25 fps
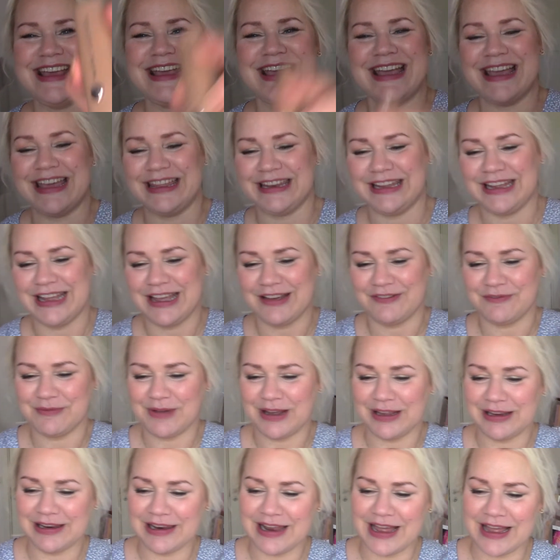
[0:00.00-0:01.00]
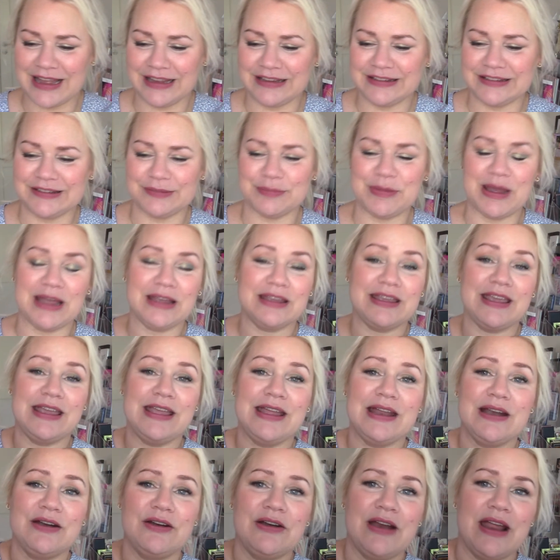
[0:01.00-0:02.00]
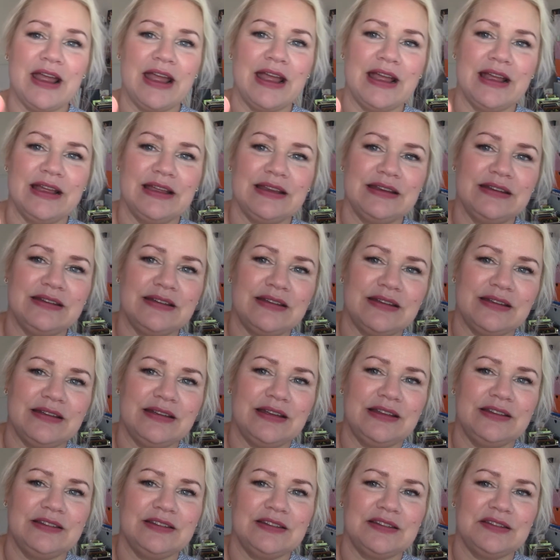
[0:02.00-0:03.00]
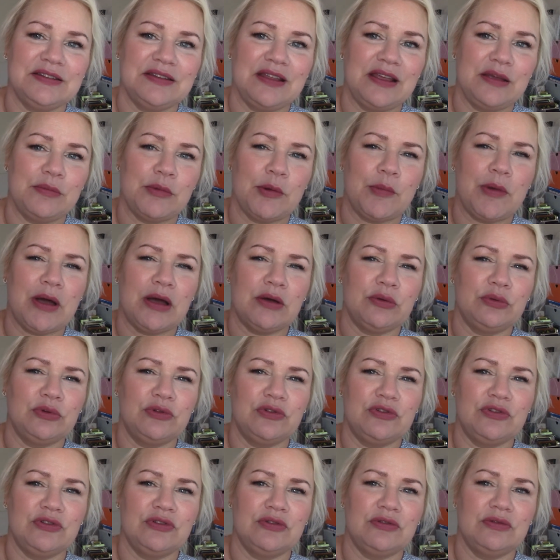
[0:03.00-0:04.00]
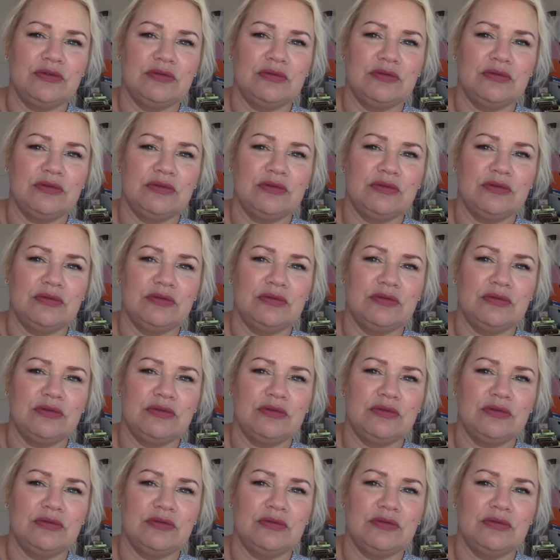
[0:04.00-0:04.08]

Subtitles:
And I have my lines back here, and it's the same amount